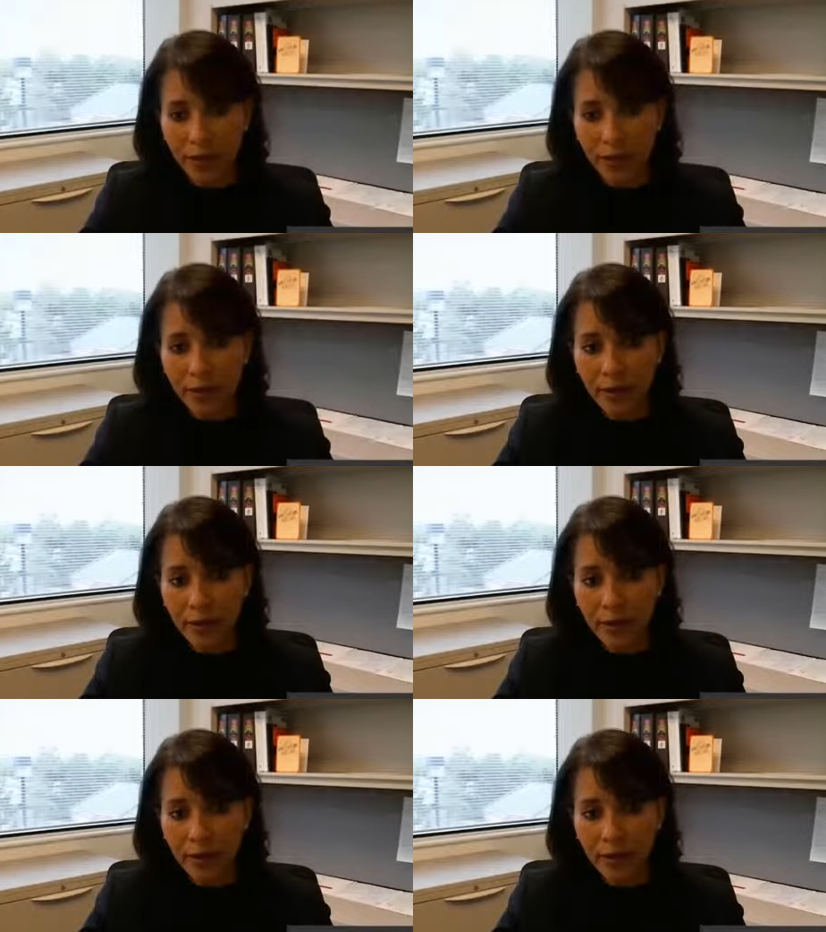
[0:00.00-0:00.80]
um,
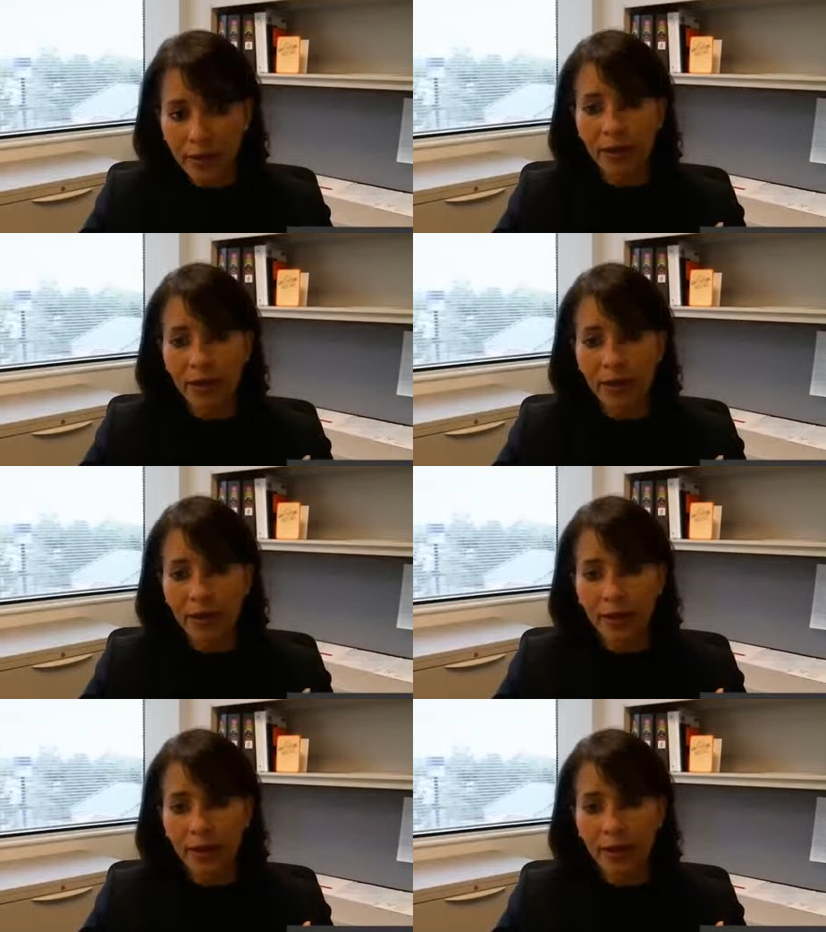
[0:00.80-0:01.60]
and then allowing
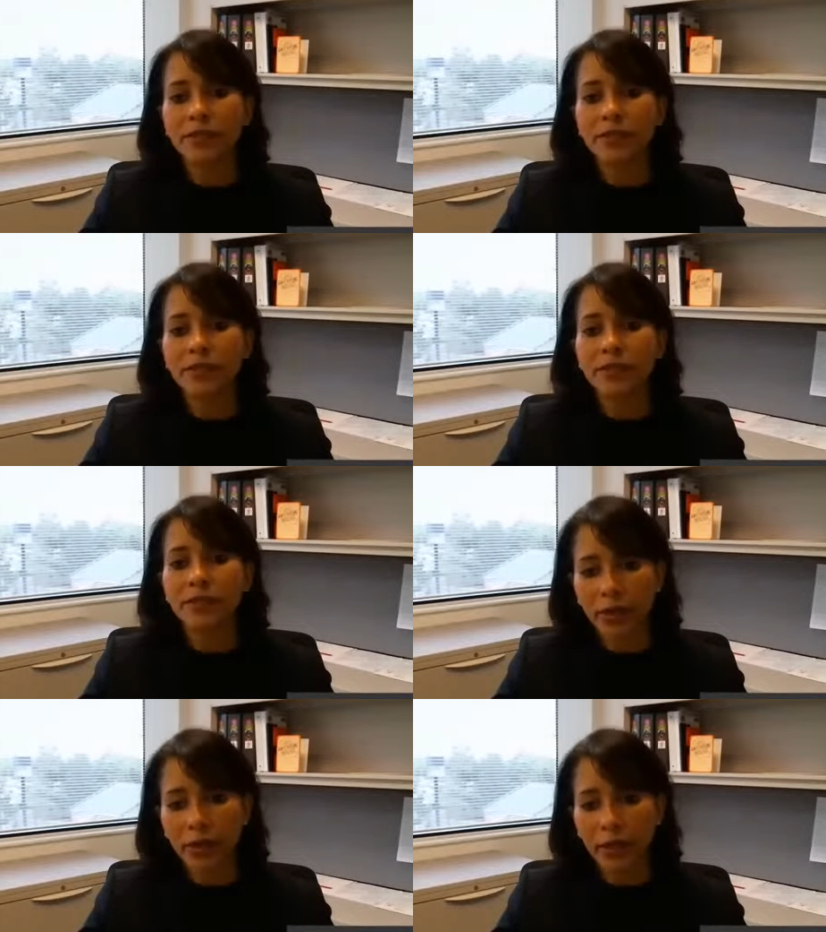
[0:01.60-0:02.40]
us the
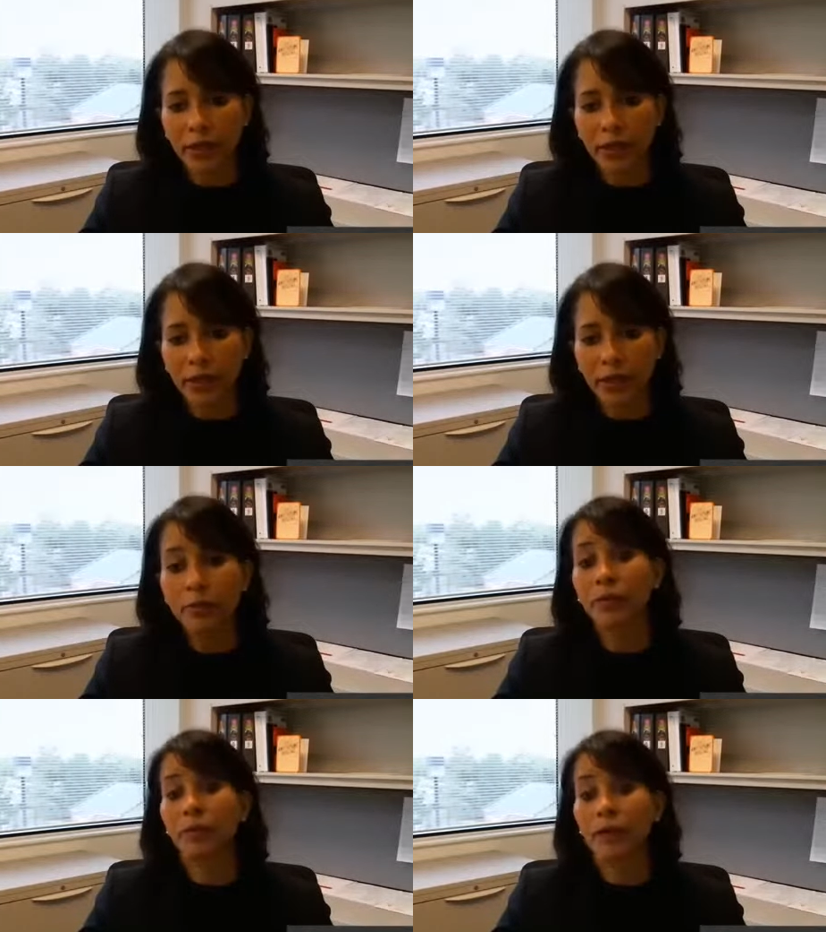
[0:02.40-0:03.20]
opportunity to
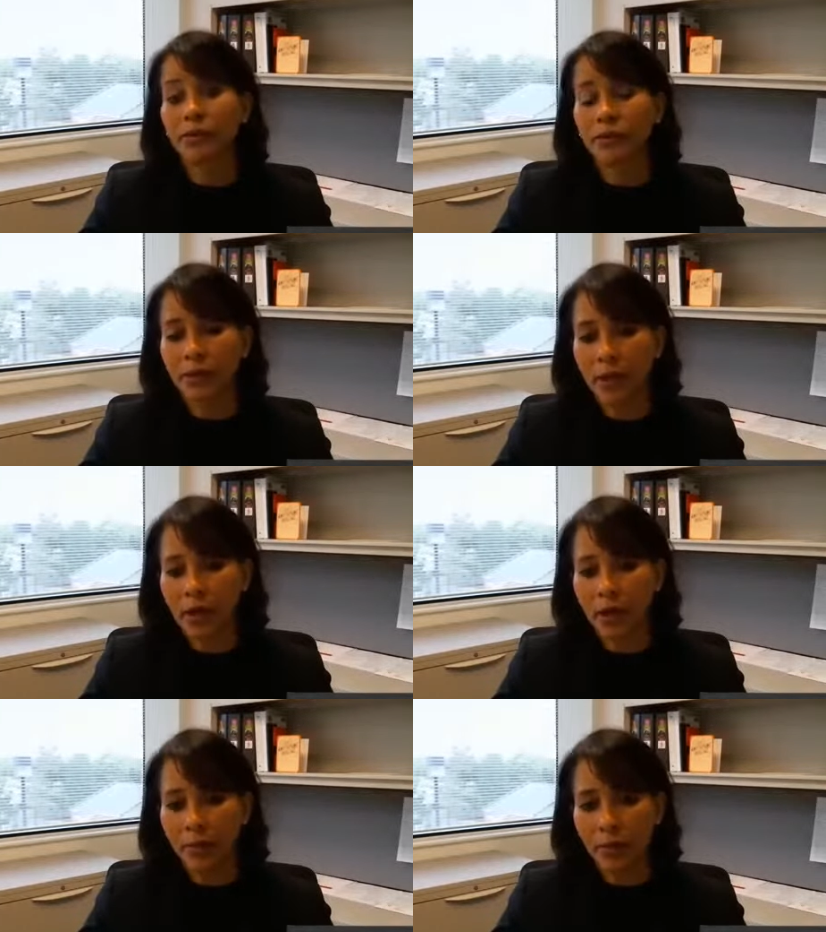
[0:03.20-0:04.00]
implement
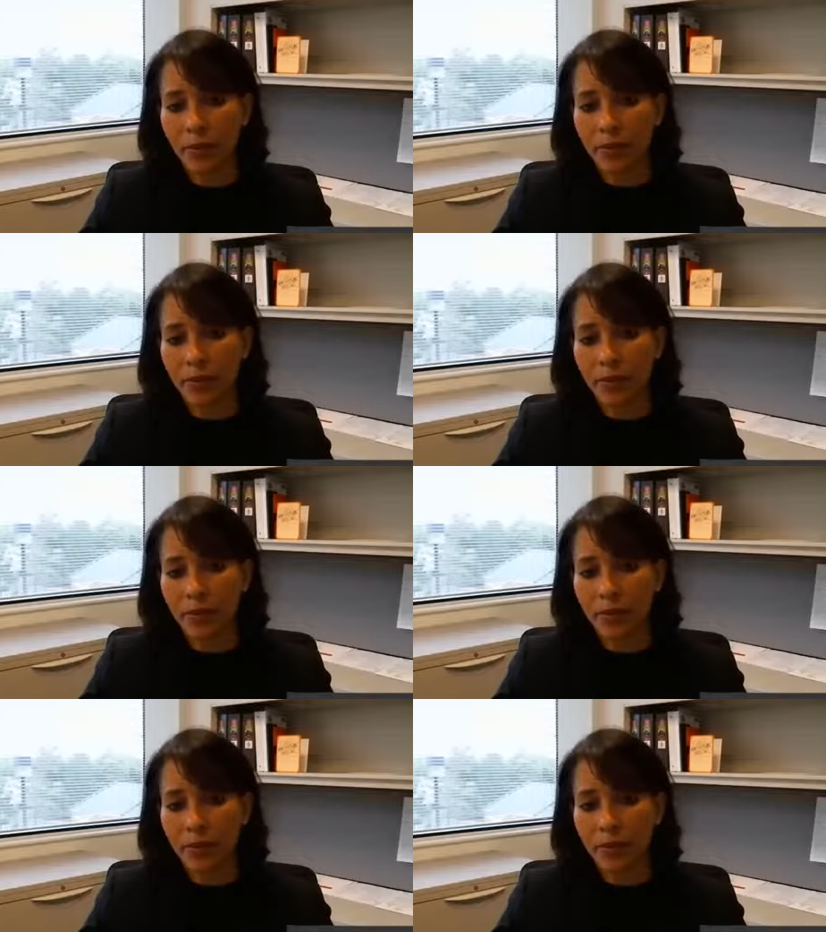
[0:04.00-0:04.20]
um,